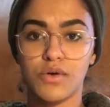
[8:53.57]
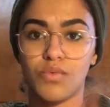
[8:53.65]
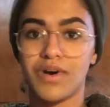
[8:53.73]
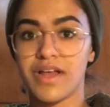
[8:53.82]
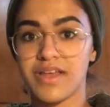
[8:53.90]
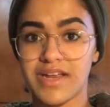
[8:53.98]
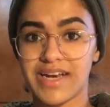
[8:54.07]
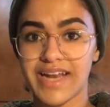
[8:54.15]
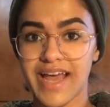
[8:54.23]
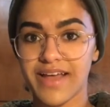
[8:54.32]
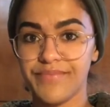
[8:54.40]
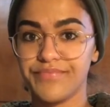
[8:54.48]
What I Eat in a
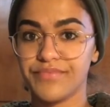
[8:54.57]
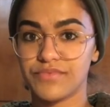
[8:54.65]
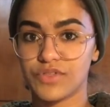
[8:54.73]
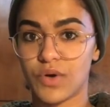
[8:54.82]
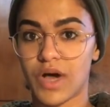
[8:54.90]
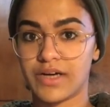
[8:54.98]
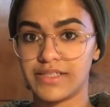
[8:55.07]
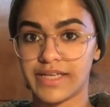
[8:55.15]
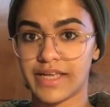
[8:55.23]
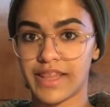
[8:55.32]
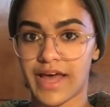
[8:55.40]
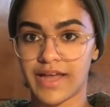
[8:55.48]
Day, so I'll
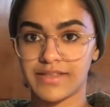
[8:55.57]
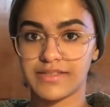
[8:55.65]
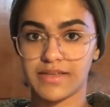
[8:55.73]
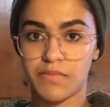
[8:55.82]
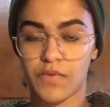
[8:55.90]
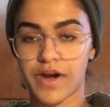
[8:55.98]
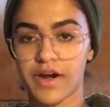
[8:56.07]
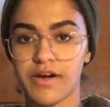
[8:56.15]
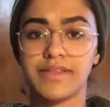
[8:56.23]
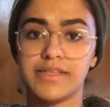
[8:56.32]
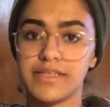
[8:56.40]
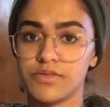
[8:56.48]
link that somewhere.
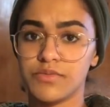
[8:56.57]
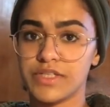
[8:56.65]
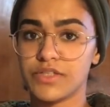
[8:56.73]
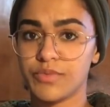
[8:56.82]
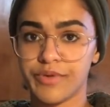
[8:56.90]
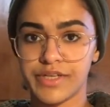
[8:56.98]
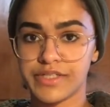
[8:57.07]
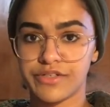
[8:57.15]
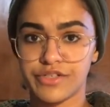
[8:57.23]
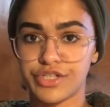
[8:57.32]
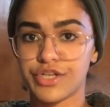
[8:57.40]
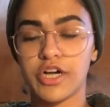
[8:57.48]
But these will be super easy
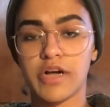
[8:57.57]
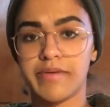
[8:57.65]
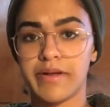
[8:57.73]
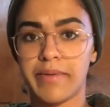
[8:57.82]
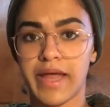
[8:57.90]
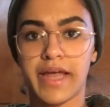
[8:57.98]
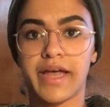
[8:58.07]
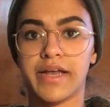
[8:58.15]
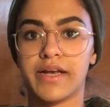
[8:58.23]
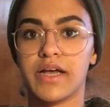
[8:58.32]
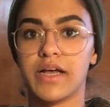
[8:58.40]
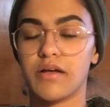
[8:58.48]
to just cook up in a
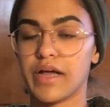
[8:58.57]
pan.